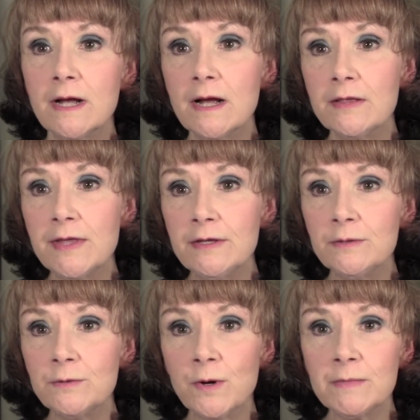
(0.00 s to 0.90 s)
that
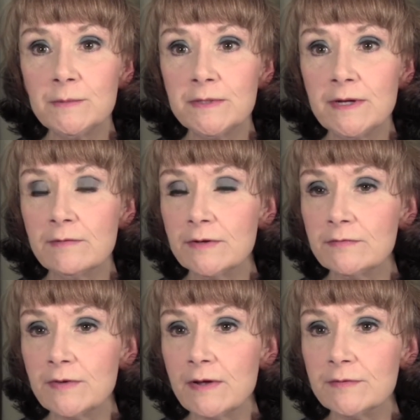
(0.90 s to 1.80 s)
you normally would never
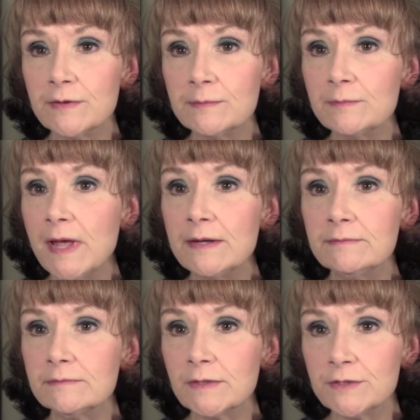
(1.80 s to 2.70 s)
have ever met
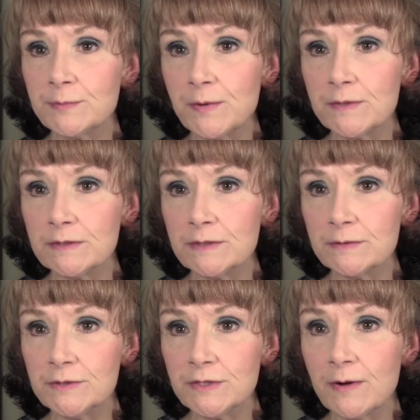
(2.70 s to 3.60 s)
or spoken
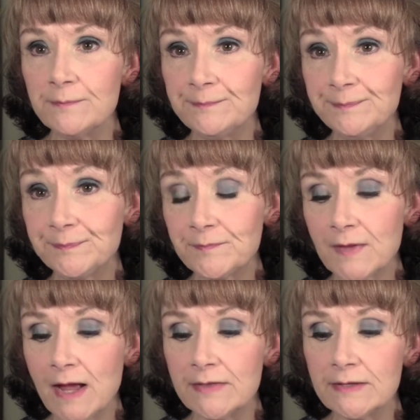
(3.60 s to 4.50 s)
to. So
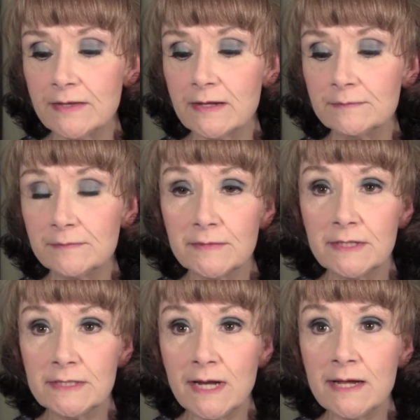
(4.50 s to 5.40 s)
I think that
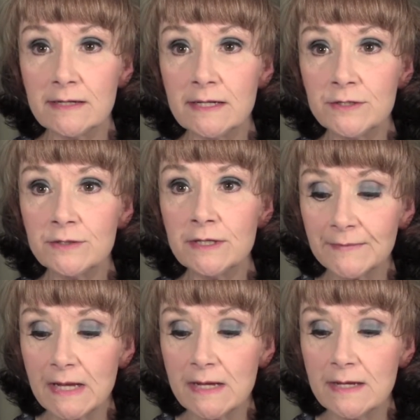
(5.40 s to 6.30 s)
it's nice. It's good.
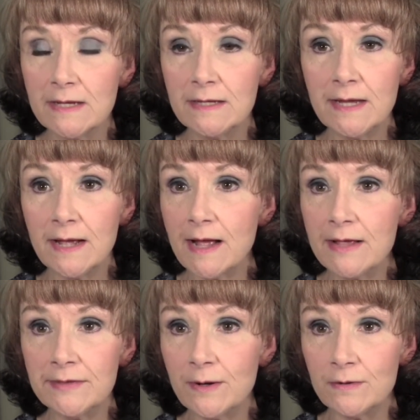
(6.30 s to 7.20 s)
Yeah,
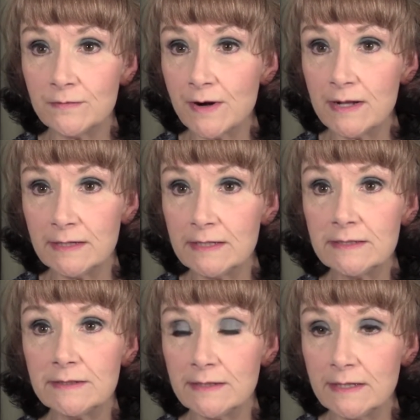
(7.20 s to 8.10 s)
I think overall
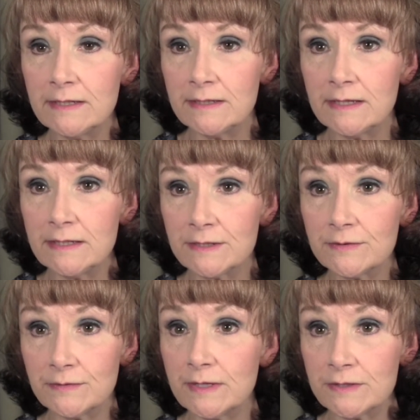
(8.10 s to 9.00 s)

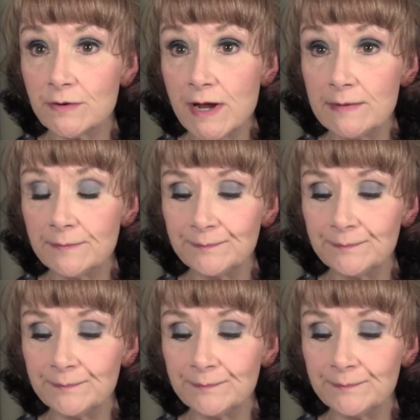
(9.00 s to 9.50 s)
it's great.